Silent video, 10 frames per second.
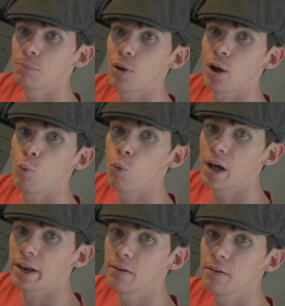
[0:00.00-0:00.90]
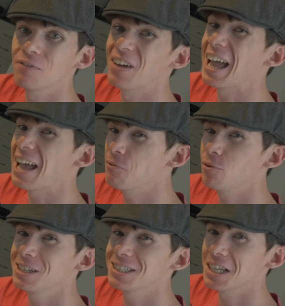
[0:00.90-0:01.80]
by 1 for
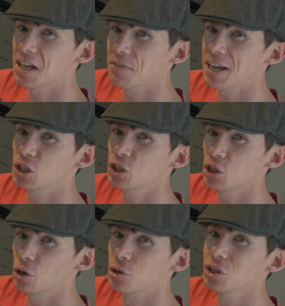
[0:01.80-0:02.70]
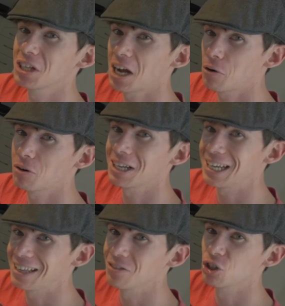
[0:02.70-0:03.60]
every starvation token
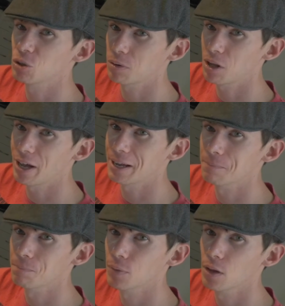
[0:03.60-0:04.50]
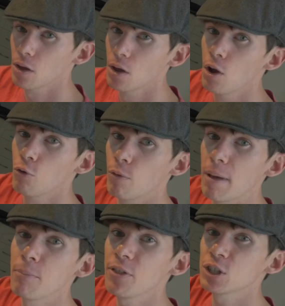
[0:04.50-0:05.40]
currently in the supply.
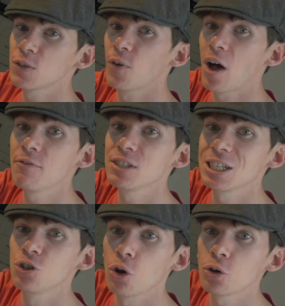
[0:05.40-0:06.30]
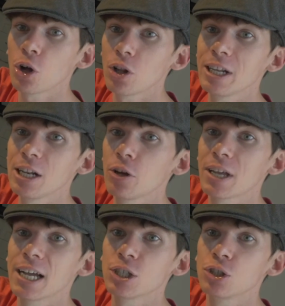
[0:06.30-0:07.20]
Remember that survivors in non-colony
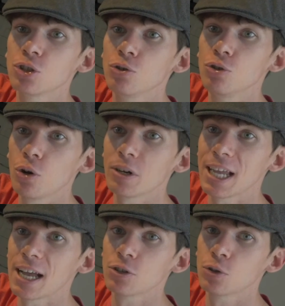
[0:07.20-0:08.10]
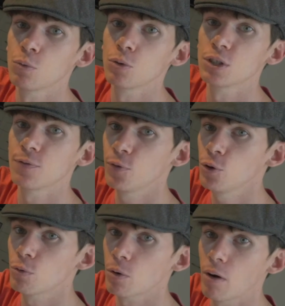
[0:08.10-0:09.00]
locations do not count towards the
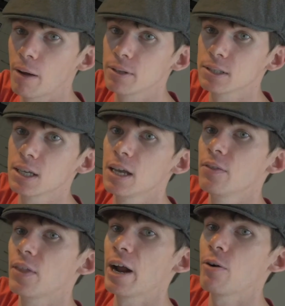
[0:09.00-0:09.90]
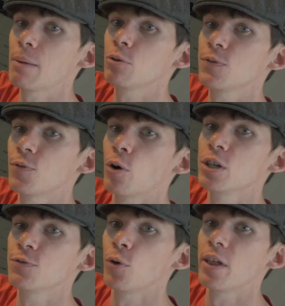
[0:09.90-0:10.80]
food requirements. They are able to
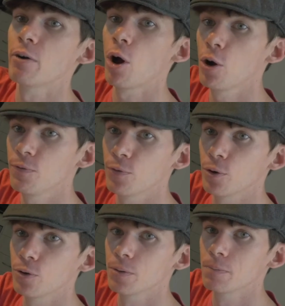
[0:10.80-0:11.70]
forage for their own food.